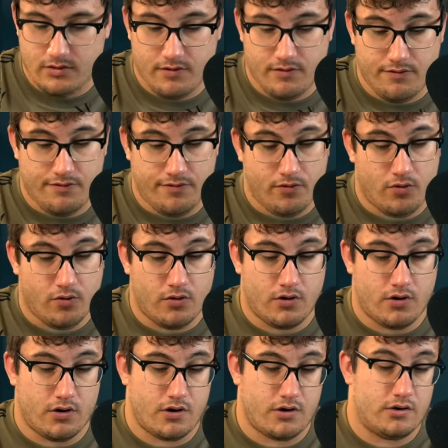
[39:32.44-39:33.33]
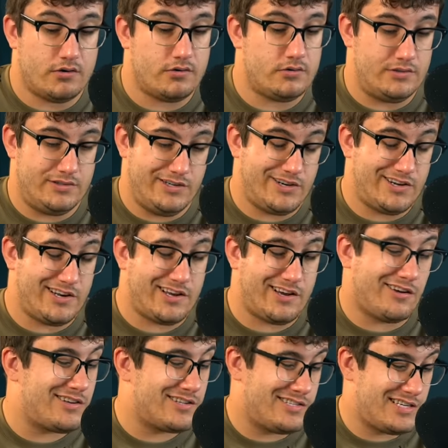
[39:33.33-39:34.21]
for, you're going to
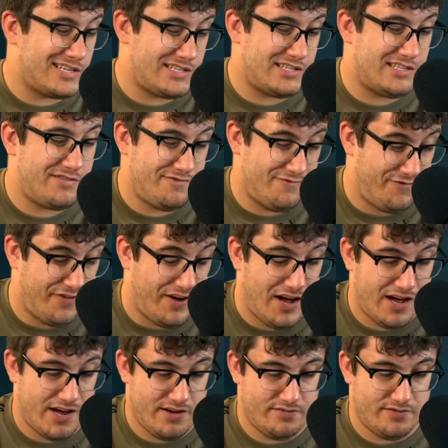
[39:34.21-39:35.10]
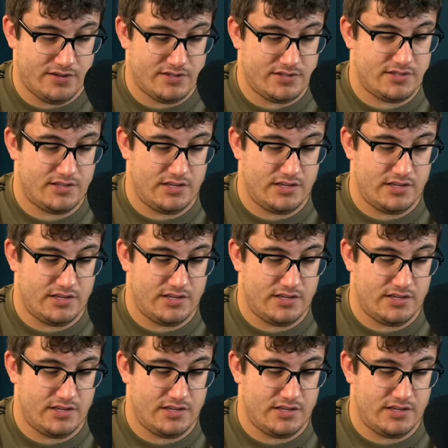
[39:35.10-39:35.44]
go to sixty-five, let's